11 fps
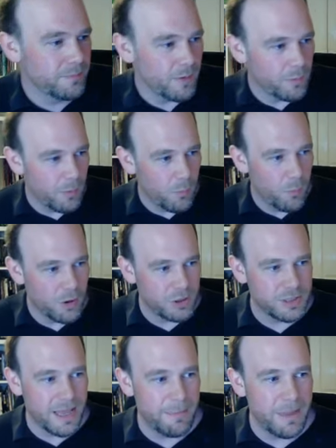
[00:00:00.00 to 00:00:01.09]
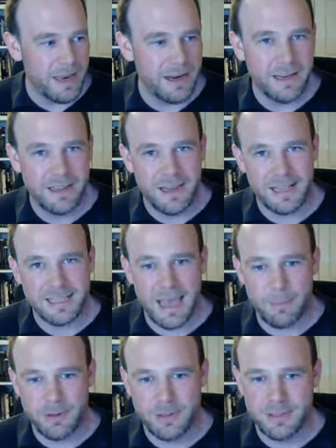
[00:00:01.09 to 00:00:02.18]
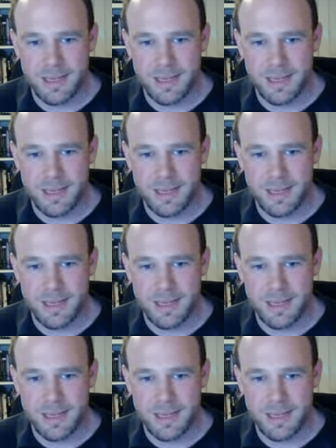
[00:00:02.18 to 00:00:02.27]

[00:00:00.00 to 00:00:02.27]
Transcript: well, what does that mean that that's happened?